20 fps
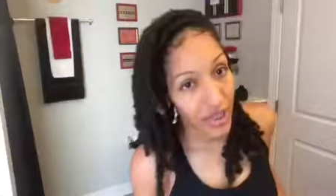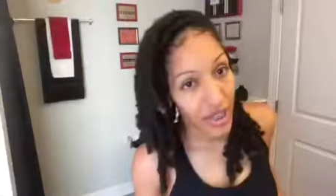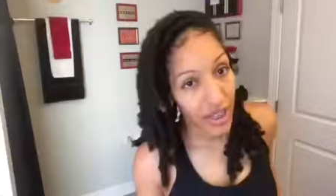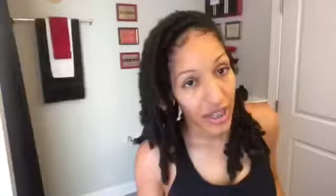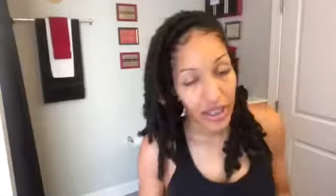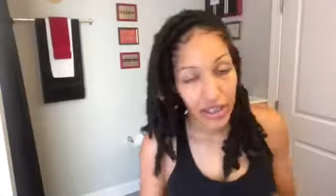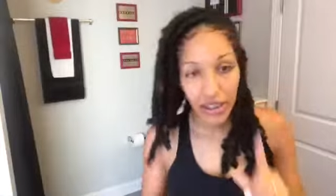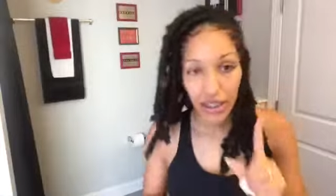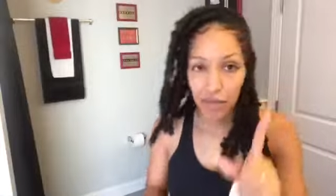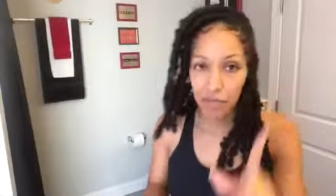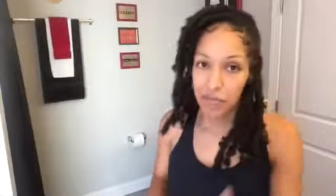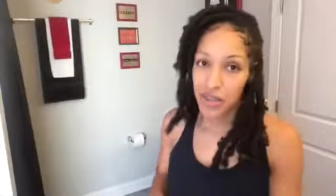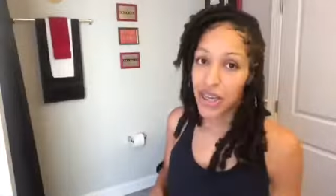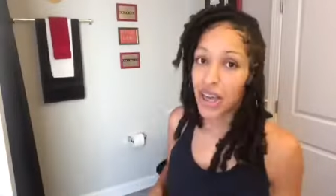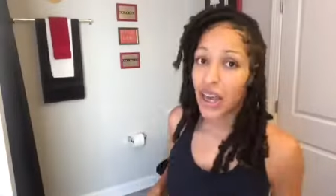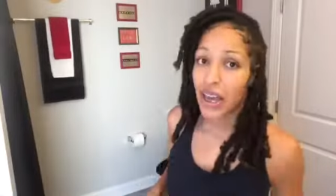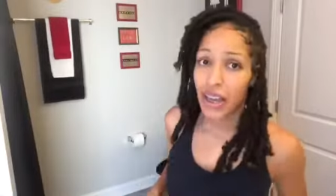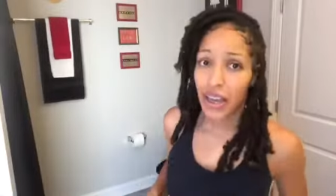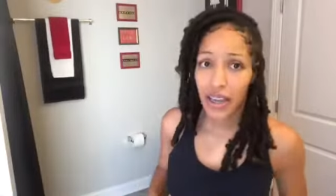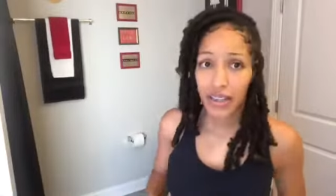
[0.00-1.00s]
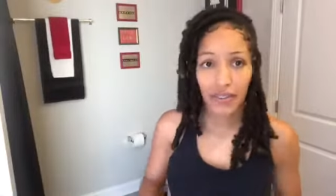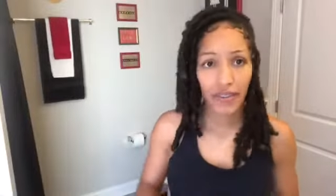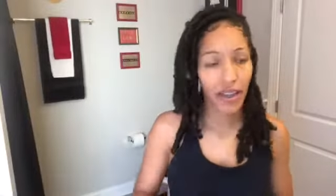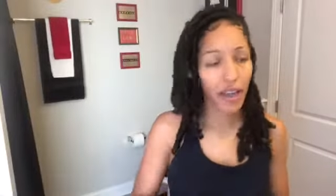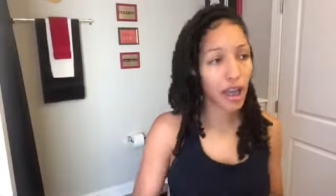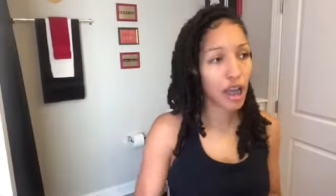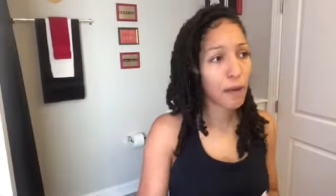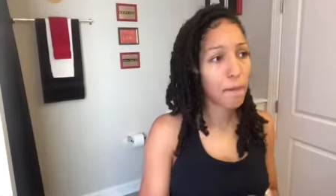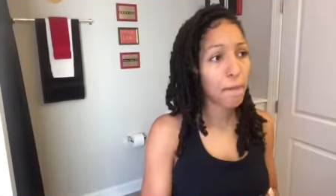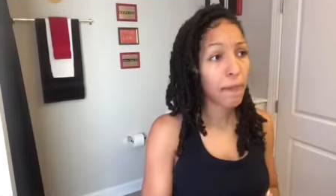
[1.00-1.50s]
And let me add
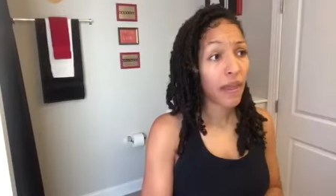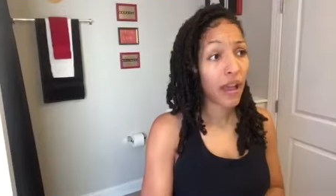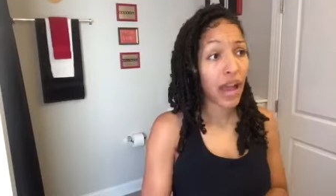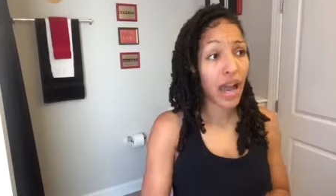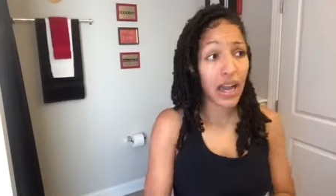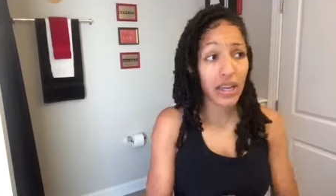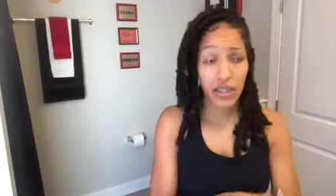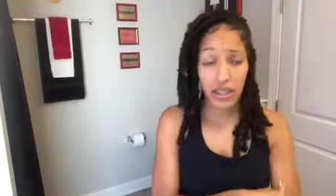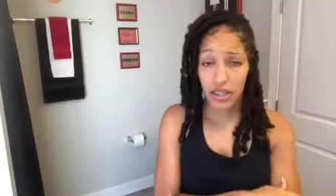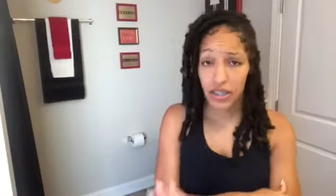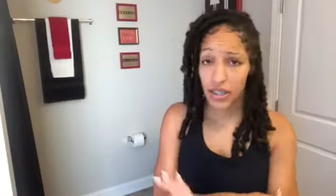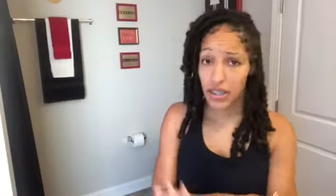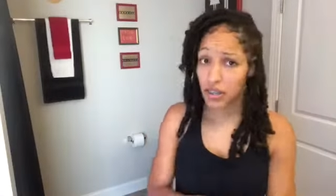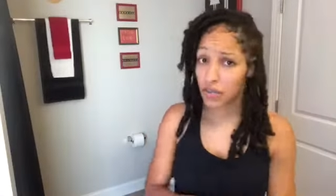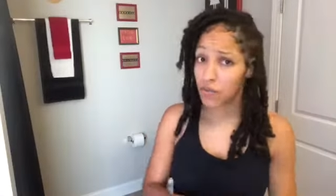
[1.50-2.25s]
that I stick